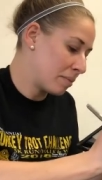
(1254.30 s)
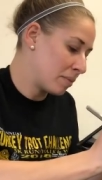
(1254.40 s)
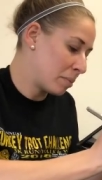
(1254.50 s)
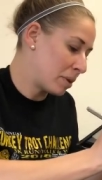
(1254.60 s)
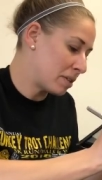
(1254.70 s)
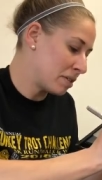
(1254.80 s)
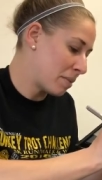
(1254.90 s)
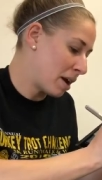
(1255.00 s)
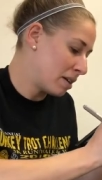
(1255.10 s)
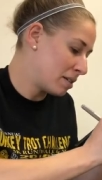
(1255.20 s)
The plus or
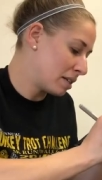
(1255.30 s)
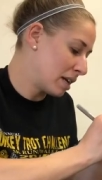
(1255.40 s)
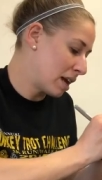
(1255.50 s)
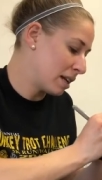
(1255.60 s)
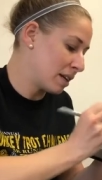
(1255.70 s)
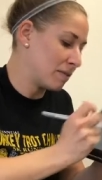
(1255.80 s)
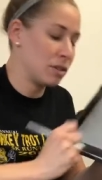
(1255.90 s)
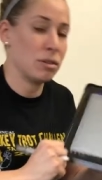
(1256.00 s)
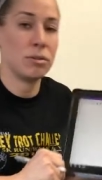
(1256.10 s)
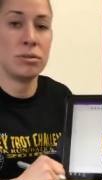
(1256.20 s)
minus, again, gives
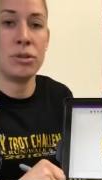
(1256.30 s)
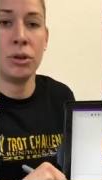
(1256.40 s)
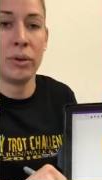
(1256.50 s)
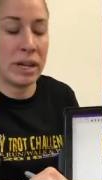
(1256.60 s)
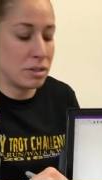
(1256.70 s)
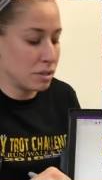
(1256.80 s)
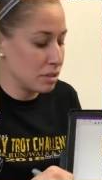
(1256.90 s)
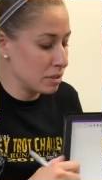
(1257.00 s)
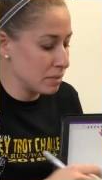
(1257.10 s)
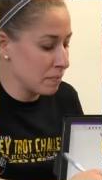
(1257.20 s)
you 2
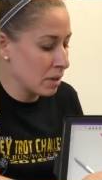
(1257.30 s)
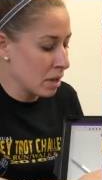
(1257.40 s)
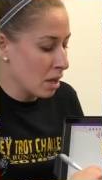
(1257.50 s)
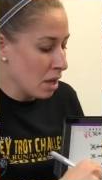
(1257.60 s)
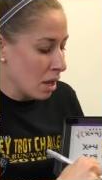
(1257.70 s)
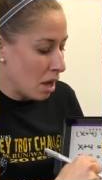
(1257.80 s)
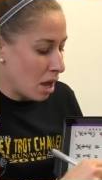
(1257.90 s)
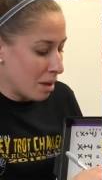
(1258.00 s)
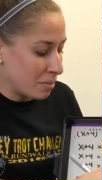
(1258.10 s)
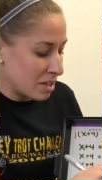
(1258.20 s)
answers.
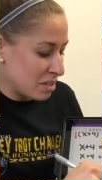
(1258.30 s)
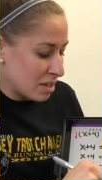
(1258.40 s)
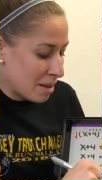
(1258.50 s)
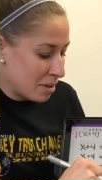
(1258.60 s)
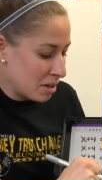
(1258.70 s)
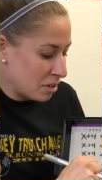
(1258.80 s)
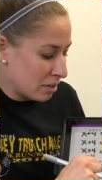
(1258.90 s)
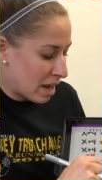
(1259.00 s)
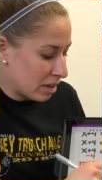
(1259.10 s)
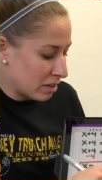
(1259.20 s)
Let's type that into a
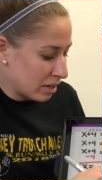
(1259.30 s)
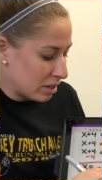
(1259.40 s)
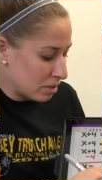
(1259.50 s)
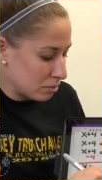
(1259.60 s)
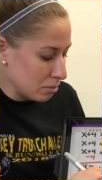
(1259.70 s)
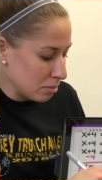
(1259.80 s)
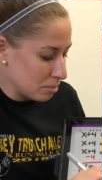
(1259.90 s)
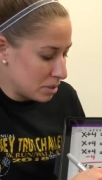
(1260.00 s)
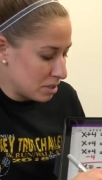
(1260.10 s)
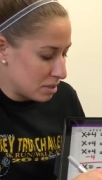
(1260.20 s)
calculator,
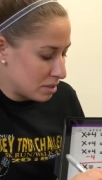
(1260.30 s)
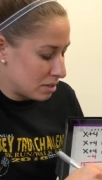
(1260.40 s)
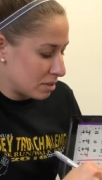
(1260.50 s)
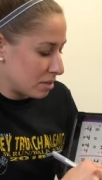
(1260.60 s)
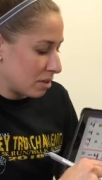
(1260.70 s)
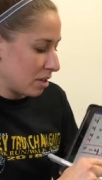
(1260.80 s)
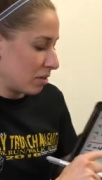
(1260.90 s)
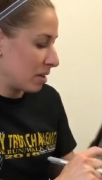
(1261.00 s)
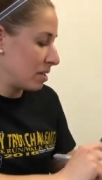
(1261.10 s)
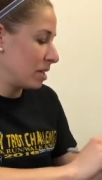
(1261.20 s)
just so that you
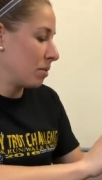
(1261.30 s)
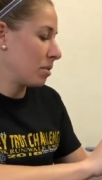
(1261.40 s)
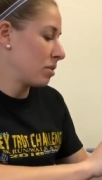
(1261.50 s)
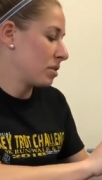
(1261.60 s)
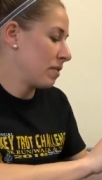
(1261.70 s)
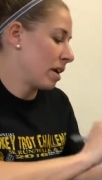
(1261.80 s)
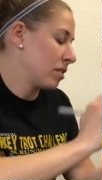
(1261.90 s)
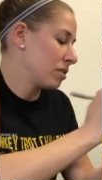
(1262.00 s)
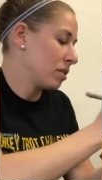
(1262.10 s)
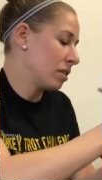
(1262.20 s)
can see what those
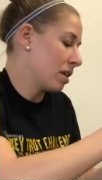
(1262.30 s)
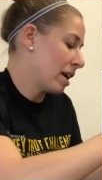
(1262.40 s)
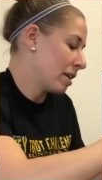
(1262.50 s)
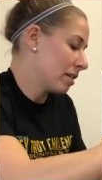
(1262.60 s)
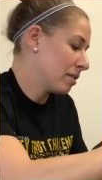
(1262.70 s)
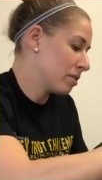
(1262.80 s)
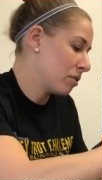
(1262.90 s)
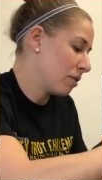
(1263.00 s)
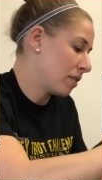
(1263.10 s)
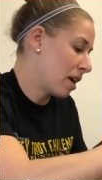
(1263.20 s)
values look like. So
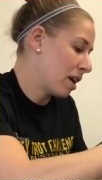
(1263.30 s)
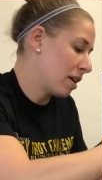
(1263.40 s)
we've got